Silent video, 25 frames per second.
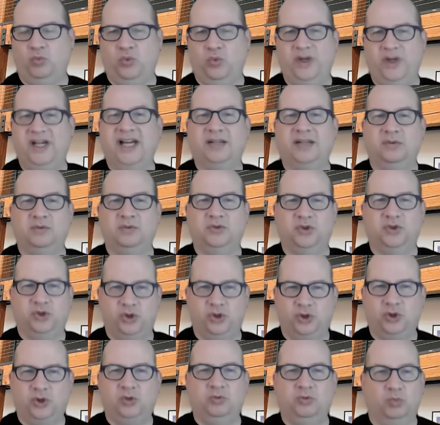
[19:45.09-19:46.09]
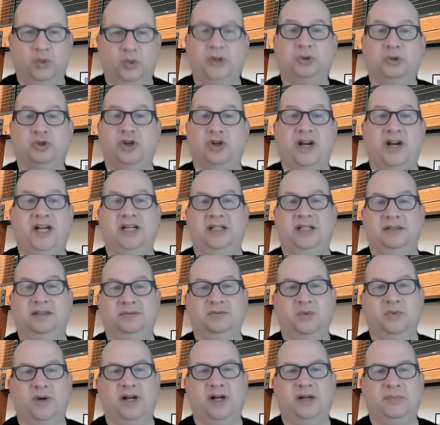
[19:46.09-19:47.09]
we got real training,
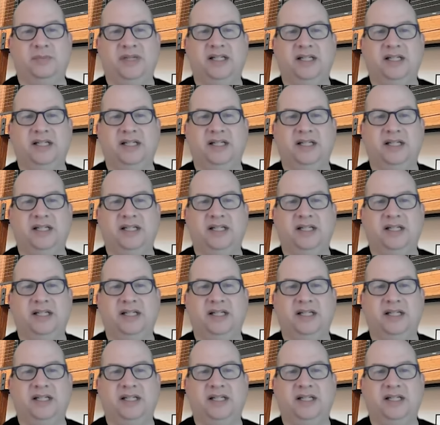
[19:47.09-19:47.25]
right?